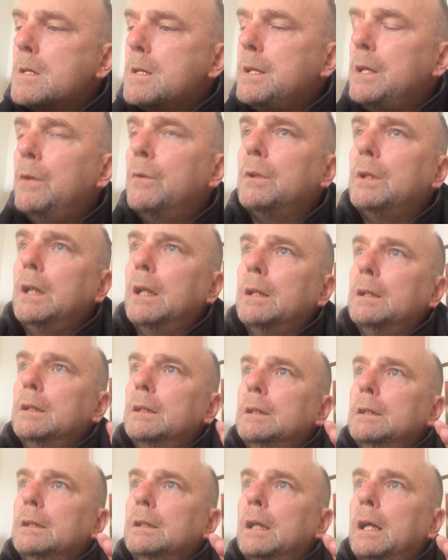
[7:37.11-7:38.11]
you know, the,
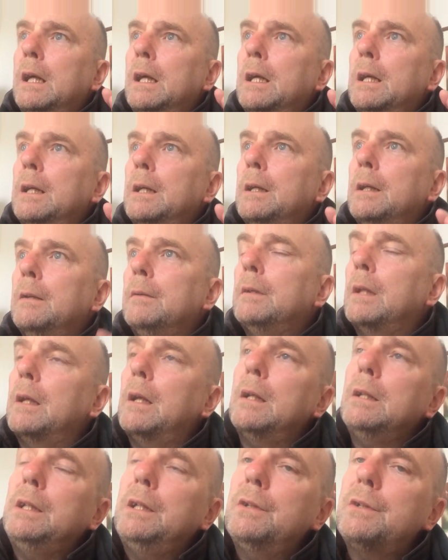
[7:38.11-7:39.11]
uh, the,
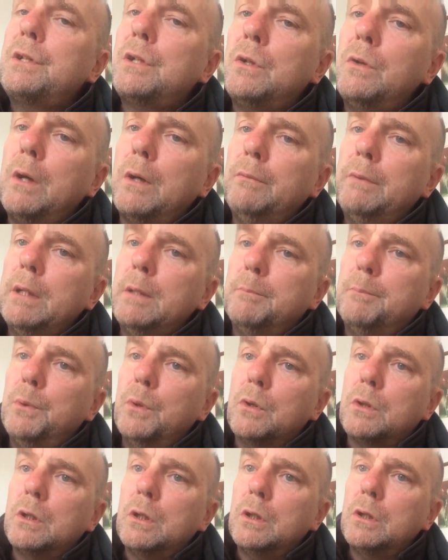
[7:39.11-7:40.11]
years ago I read a
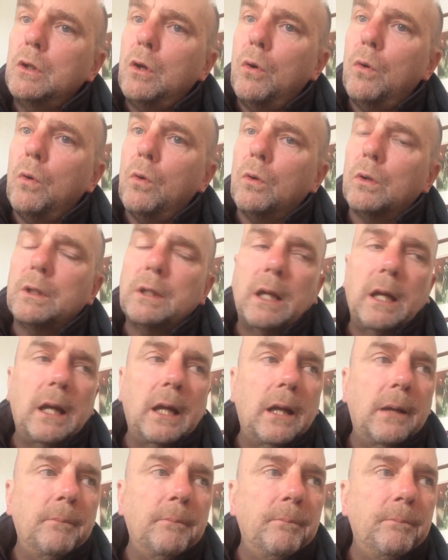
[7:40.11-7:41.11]
book called
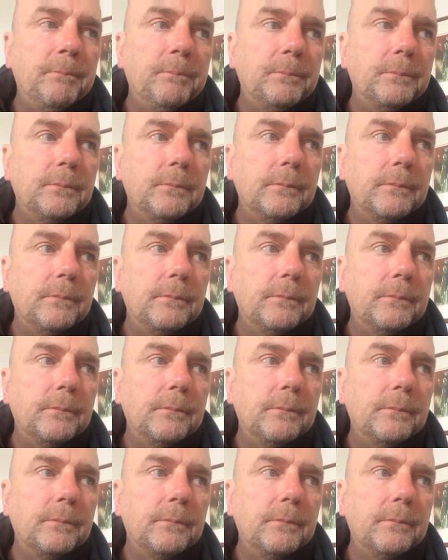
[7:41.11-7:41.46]
um,